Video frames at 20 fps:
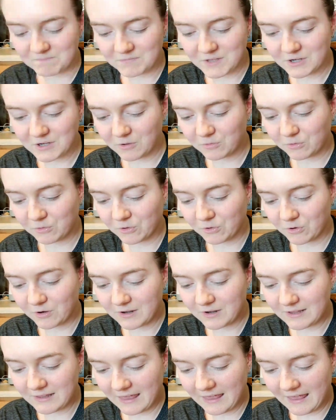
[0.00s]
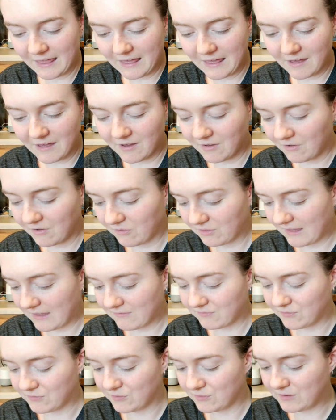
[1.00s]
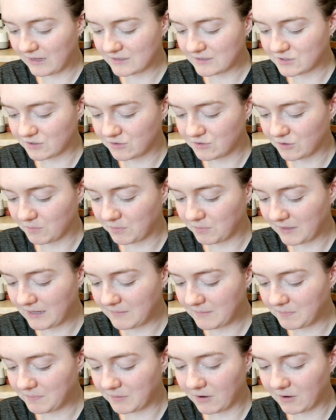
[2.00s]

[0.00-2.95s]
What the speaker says: you know, learning how that food gets on your plate,